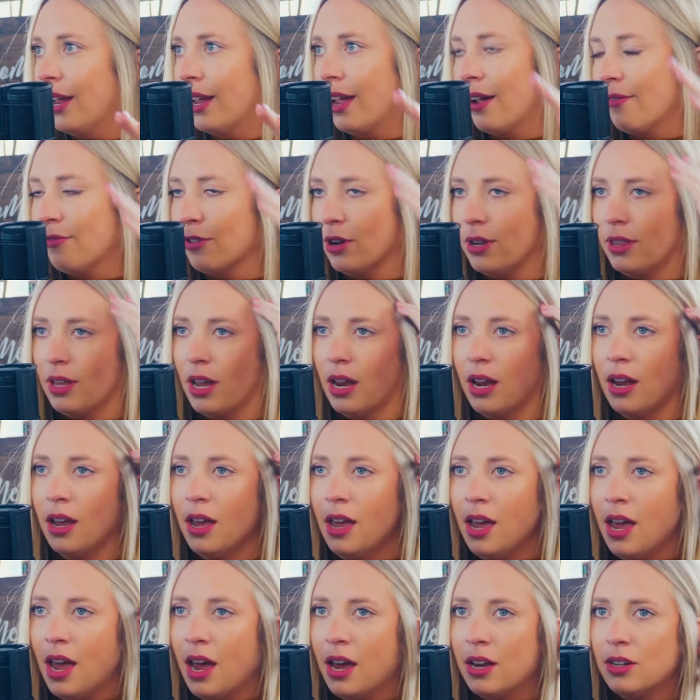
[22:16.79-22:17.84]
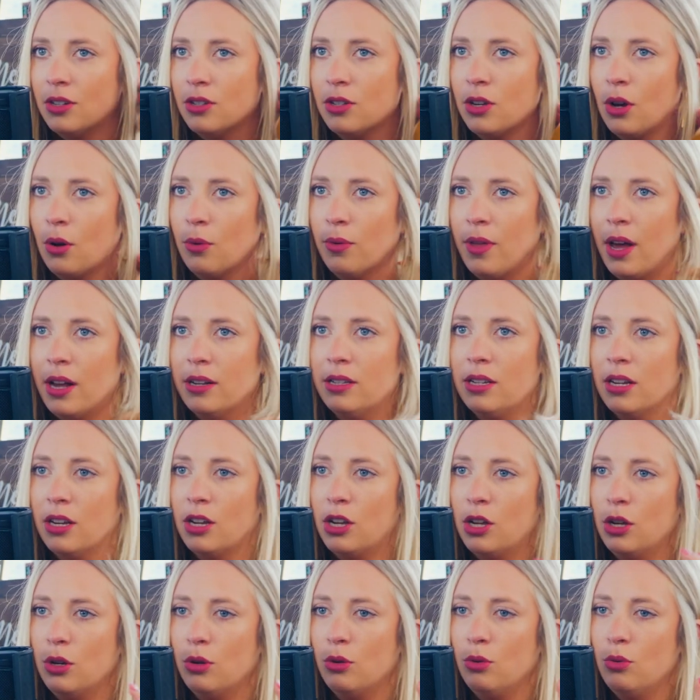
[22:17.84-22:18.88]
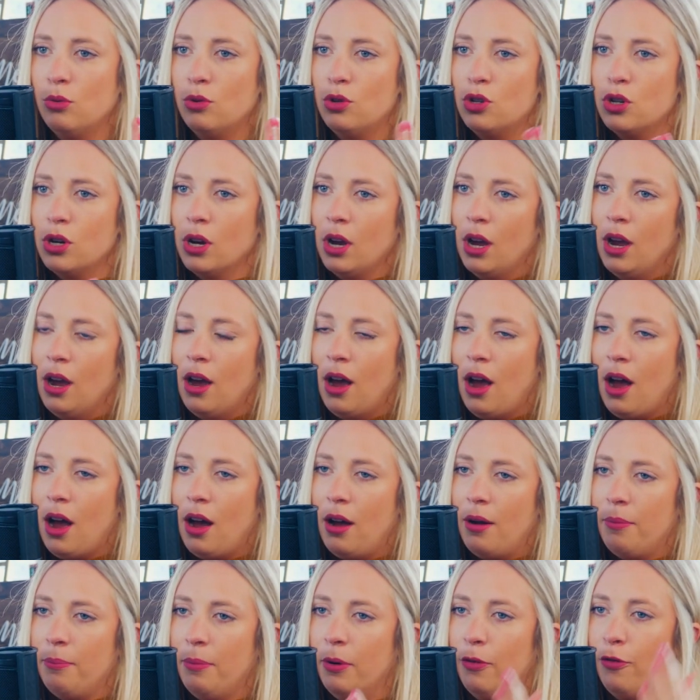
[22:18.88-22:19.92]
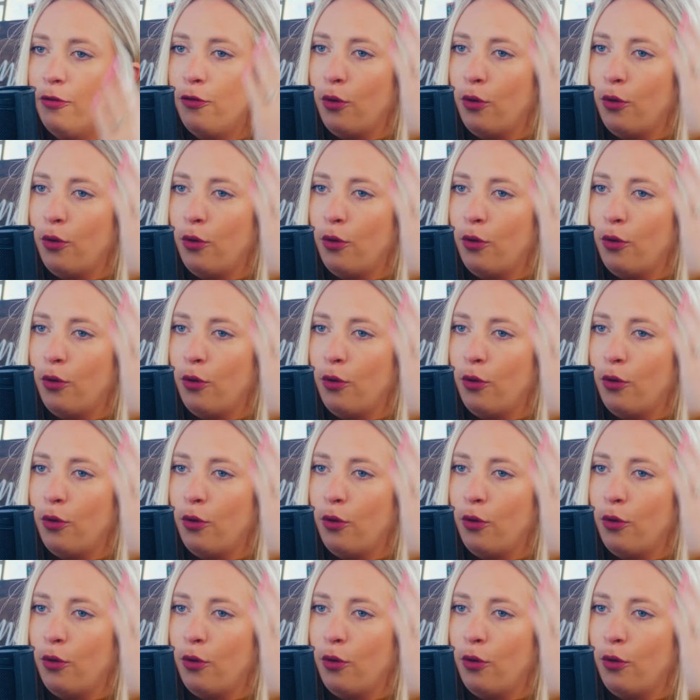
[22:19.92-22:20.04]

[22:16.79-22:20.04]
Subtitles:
Like, everything. And so that's a huge, when